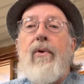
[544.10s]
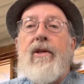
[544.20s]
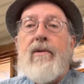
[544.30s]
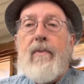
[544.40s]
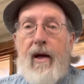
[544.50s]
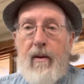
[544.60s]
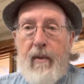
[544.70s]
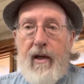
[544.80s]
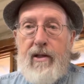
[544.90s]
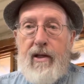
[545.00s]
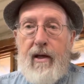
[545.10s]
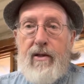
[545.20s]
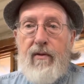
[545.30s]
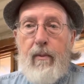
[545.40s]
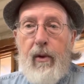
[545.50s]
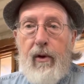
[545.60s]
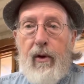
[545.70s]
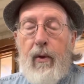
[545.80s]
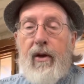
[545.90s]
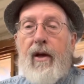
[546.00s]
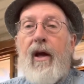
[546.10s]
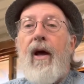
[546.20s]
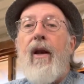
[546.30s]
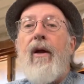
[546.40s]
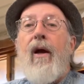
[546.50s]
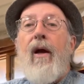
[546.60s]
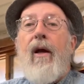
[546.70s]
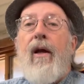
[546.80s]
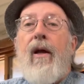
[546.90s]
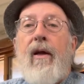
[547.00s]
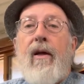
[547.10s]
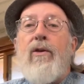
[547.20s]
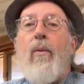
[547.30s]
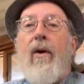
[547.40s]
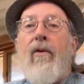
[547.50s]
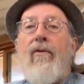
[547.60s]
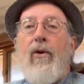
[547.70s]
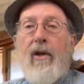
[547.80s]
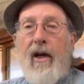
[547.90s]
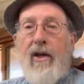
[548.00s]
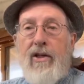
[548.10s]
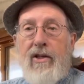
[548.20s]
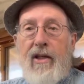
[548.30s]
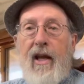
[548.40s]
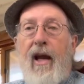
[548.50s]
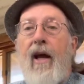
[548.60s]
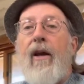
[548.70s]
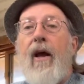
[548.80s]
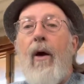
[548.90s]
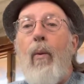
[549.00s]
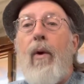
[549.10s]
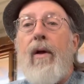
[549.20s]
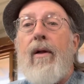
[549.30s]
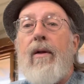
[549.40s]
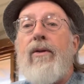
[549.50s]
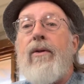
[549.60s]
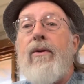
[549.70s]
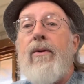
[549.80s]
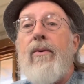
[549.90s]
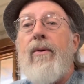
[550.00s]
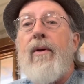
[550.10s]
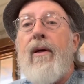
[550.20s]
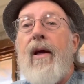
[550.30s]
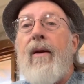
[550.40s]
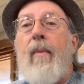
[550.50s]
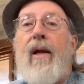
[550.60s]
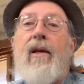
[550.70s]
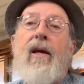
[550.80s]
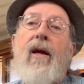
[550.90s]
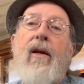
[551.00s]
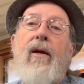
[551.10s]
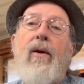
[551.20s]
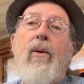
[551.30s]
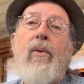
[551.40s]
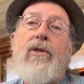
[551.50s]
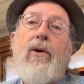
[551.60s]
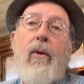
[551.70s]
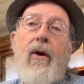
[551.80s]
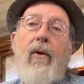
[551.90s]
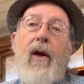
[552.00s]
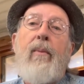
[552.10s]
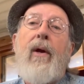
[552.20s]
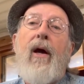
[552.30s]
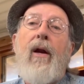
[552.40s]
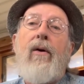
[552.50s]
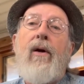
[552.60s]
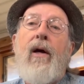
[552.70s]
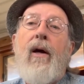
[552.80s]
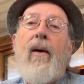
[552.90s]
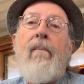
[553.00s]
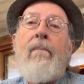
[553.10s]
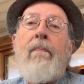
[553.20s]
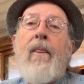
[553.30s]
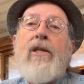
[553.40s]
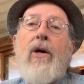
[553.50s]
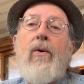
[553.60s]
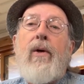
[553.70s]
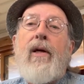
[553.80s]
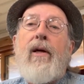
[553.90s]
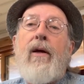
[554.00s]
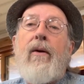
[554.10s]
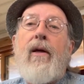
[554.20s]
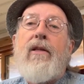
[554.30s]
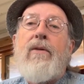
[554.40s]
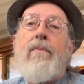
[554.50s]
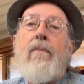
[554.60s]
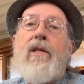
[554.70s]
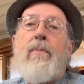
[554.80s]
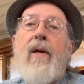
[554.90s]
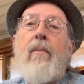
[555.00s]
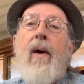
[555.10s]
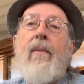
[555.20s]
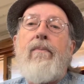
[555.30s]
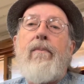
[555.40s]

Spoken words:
with this piano, because he is familiar with it and he is one of the few technicians that can and will tune and maintain an old square grand piano. So it's been my